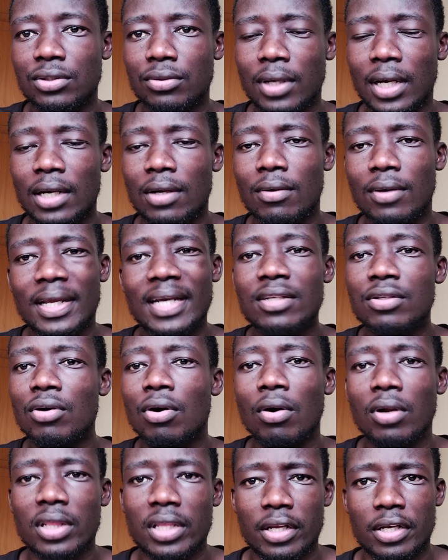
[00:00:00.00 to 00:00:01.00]
You can collect
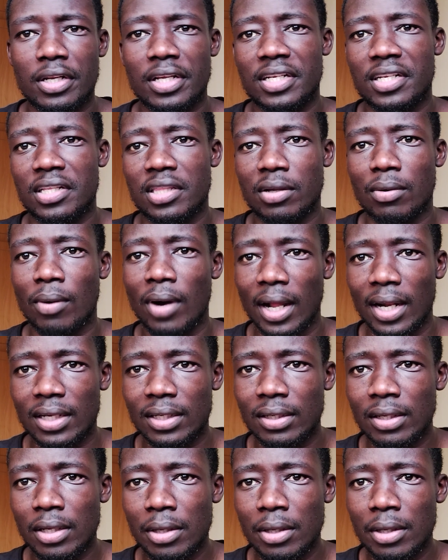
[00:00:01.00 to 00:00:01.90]
all the data in the world,